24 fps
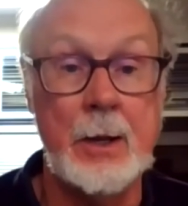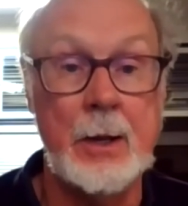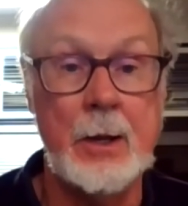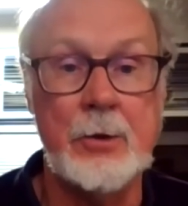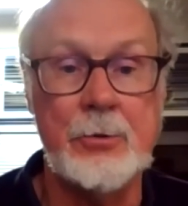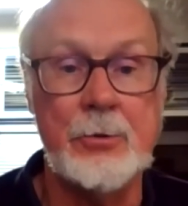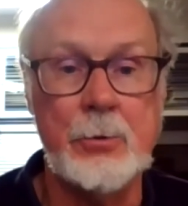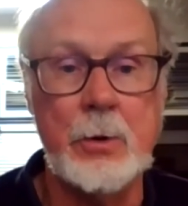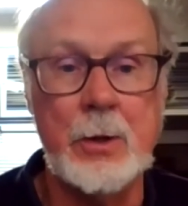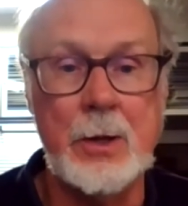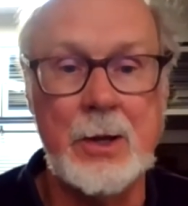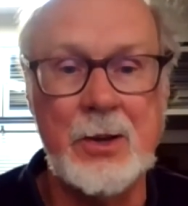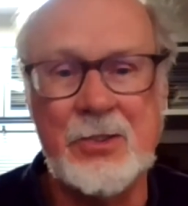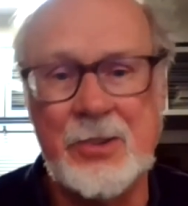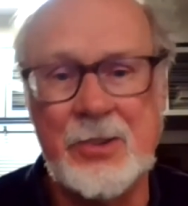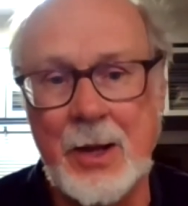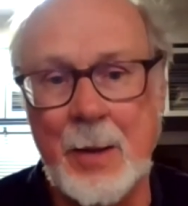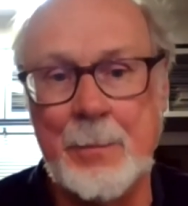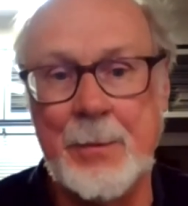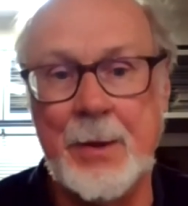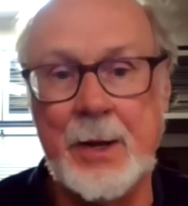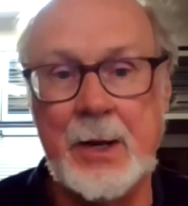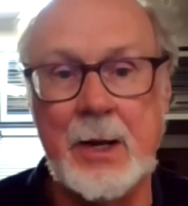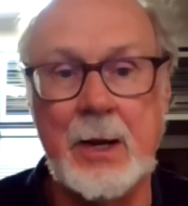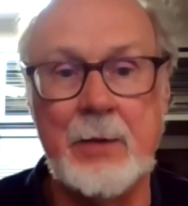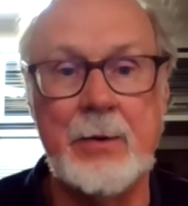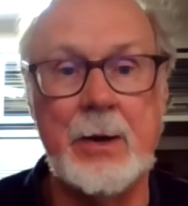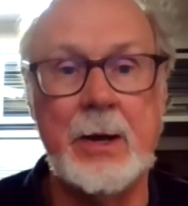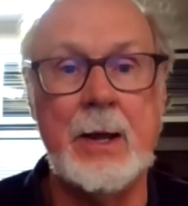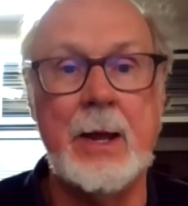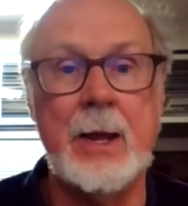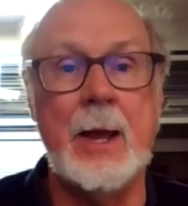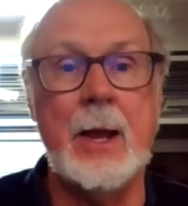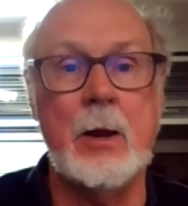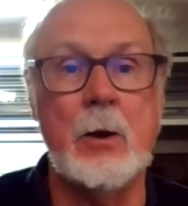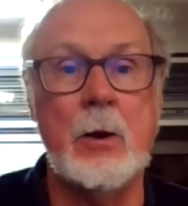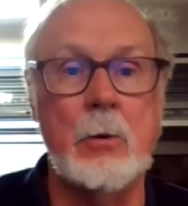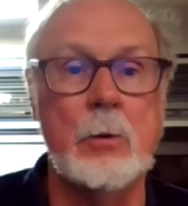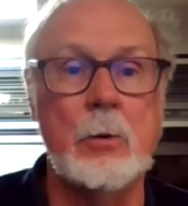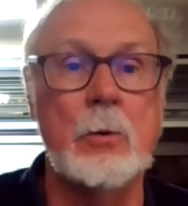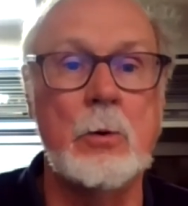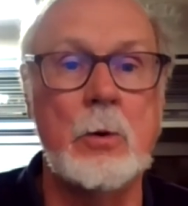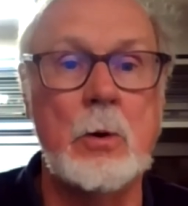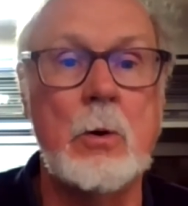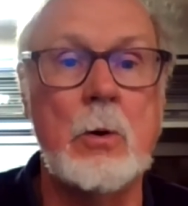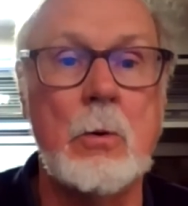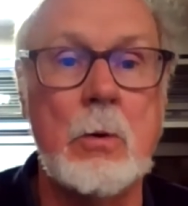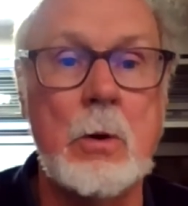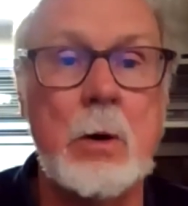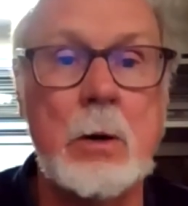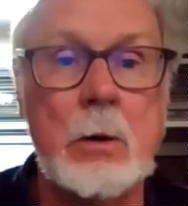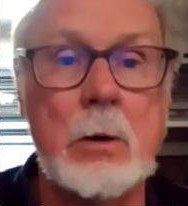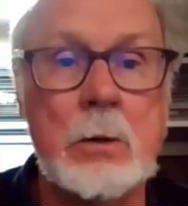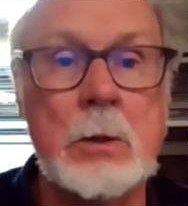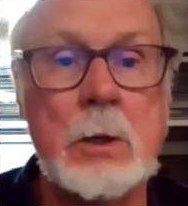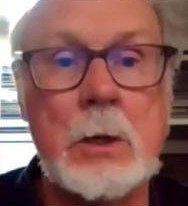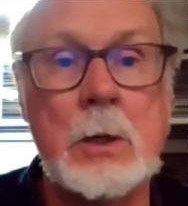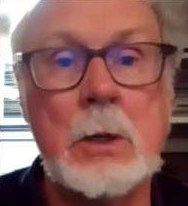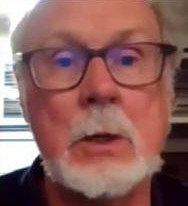is really something of a kangaroo court.